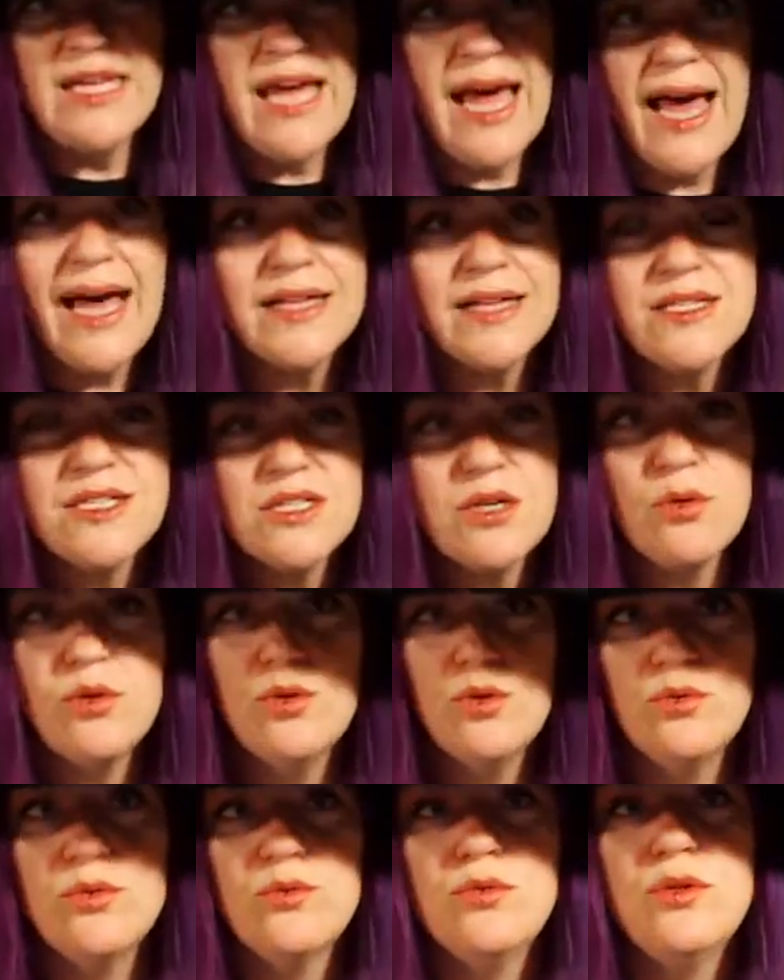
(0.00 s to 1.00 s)
hat, so
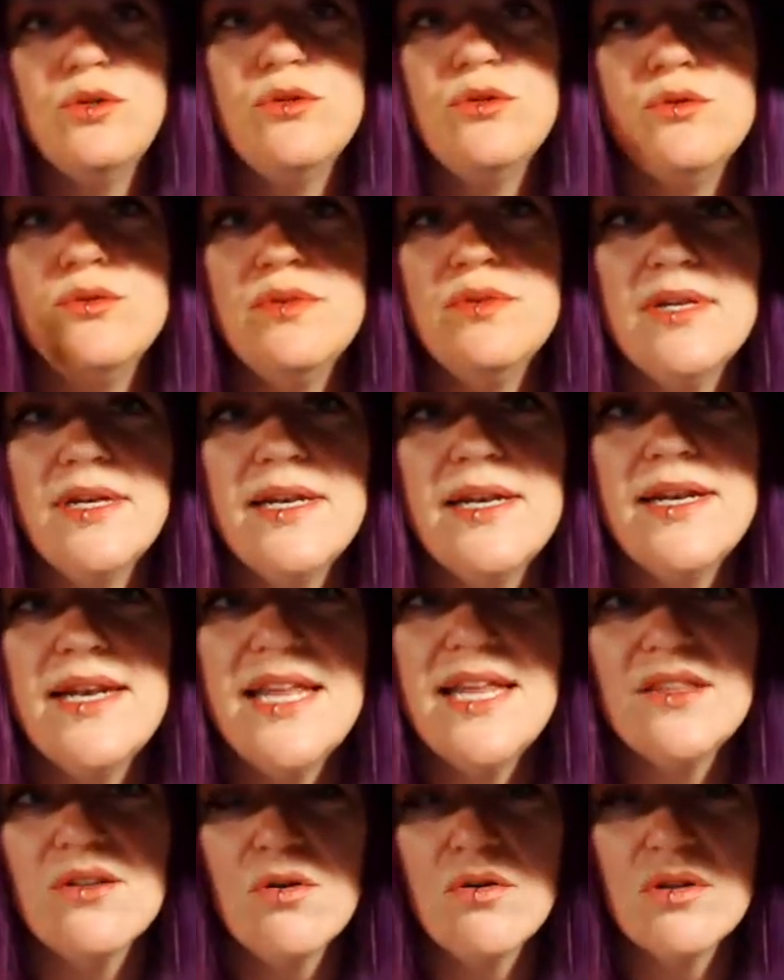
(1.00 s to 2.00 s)
you
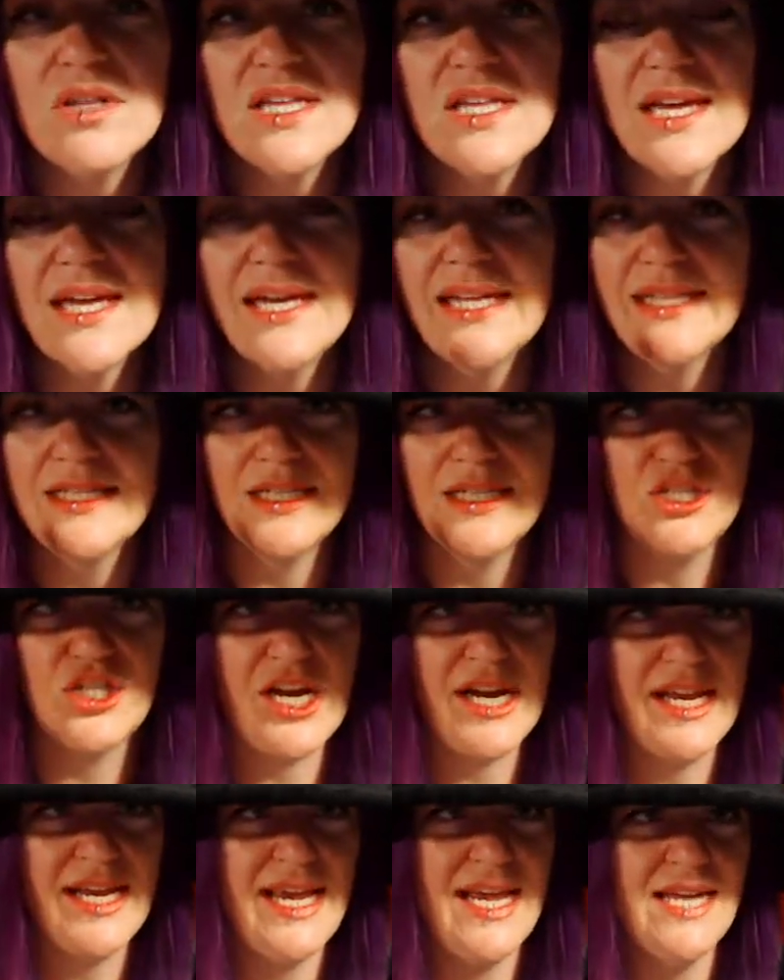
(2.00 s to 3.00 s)
knit the whole thing and it's this
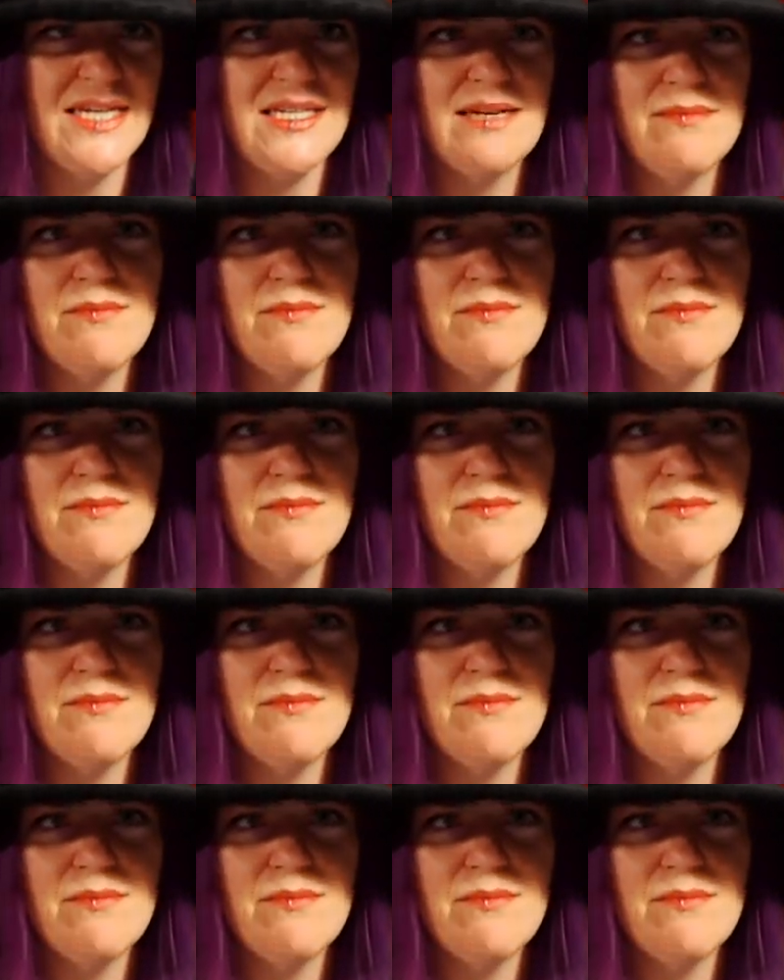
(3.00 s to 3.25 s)
gigantic